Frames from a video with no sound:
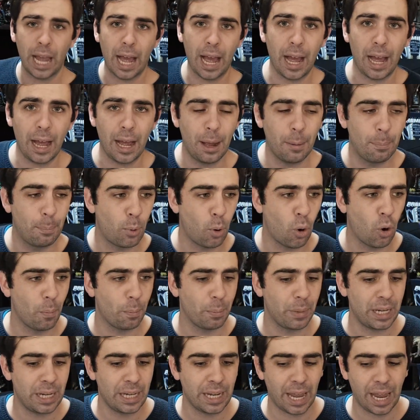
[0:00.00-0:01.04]
bought
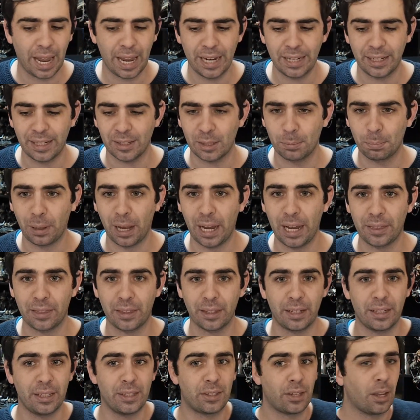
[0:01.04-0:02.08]
me a disc plate
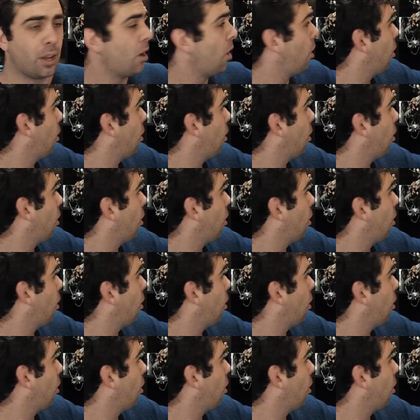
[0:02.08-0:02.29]
that is